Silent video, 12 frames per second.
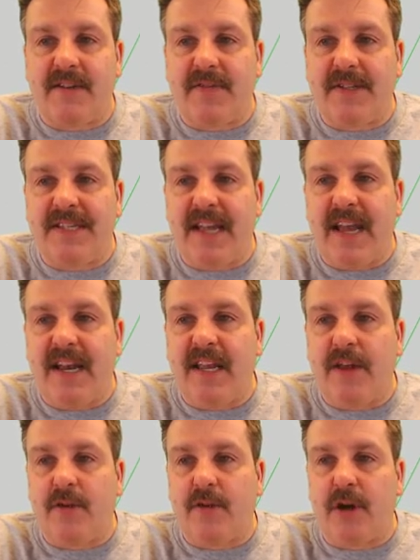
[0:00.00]
If it's
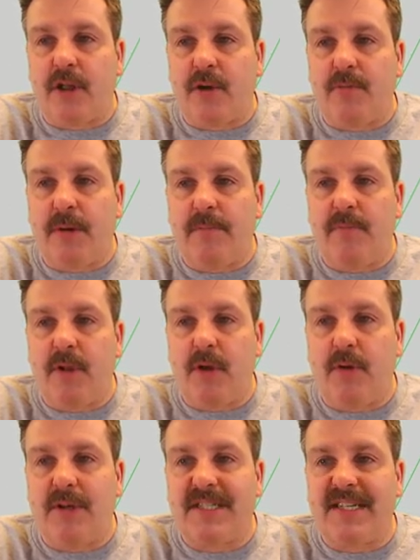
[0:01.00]
any other color but
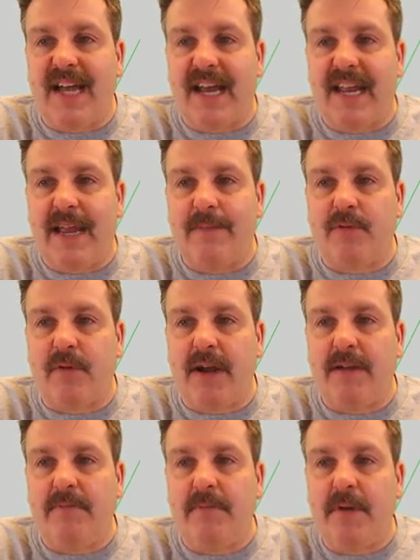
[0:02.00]
blue, it's not aimed right.